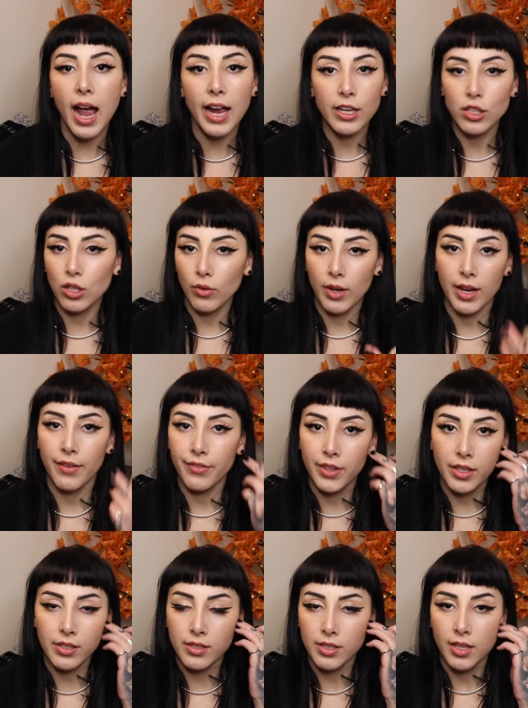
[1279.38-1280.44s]
I don't have
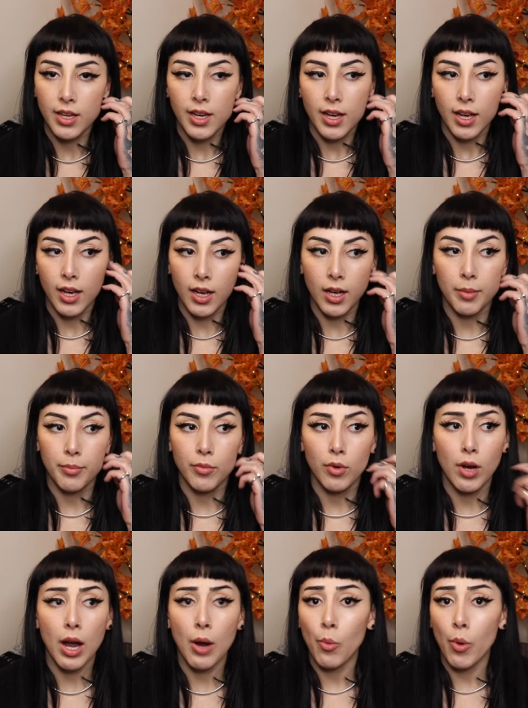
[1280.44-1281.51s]
this. Um,
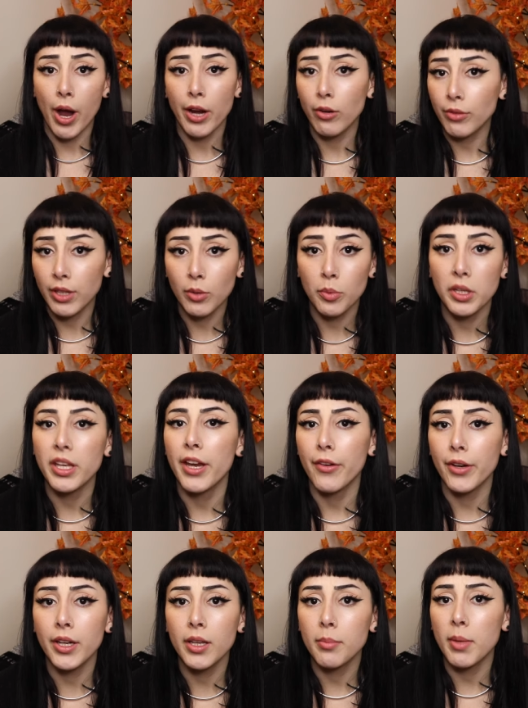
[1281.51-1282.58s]
I don't think we
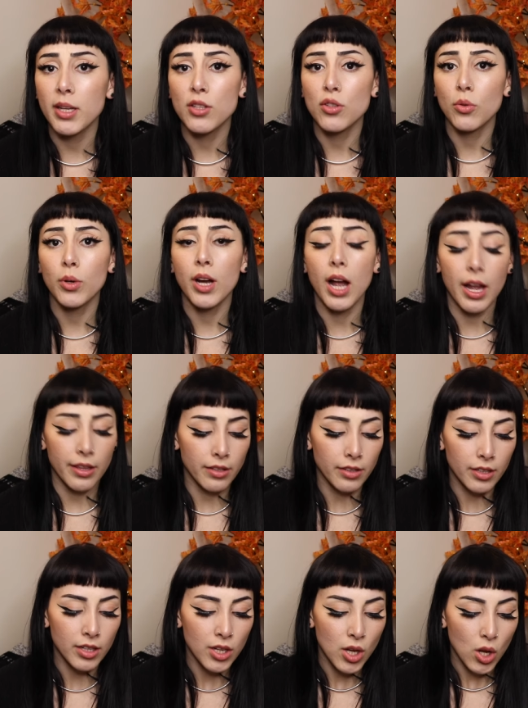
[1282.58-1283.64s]
carry it in my store
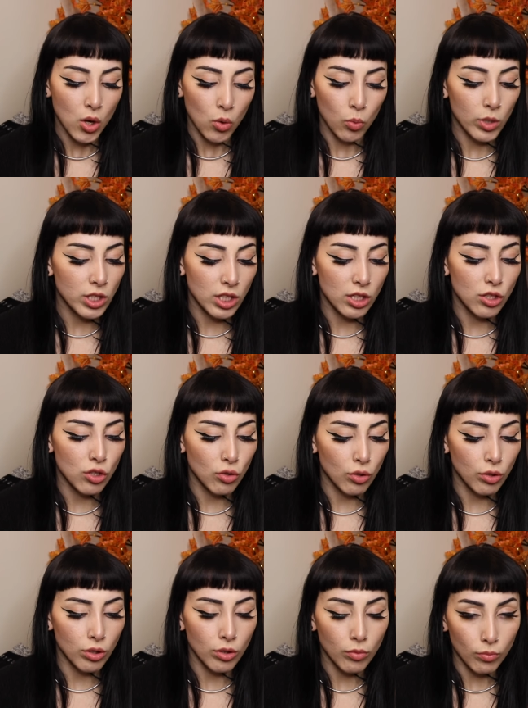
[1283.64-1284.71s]
either, which is
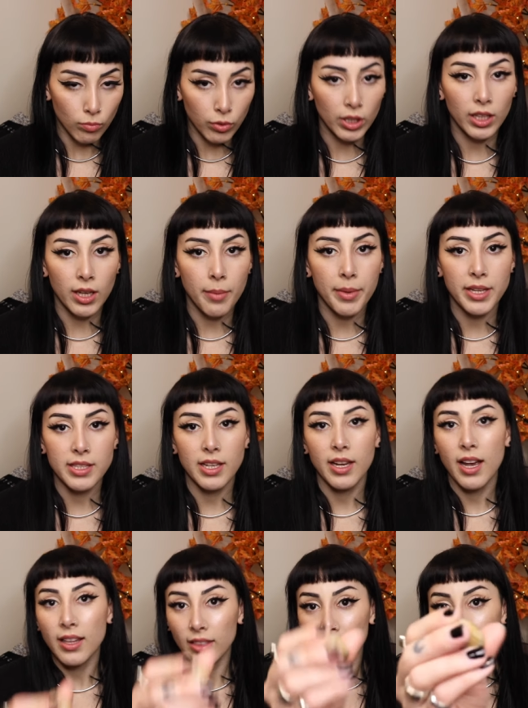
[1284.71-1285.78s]
really
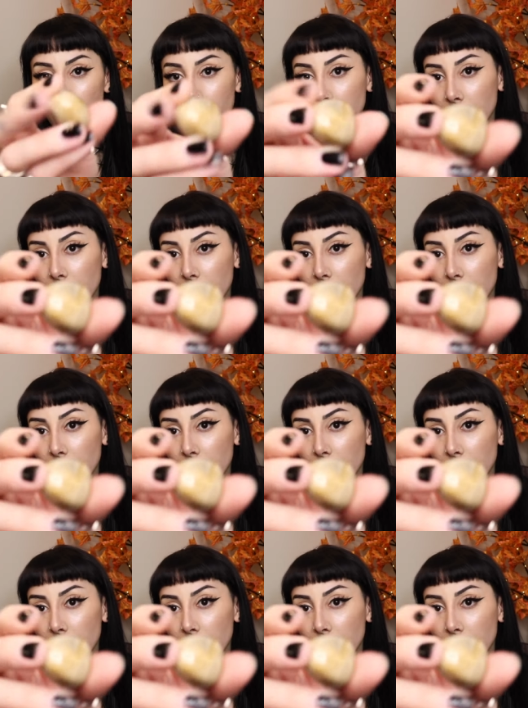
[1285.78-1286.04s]
amazing. Love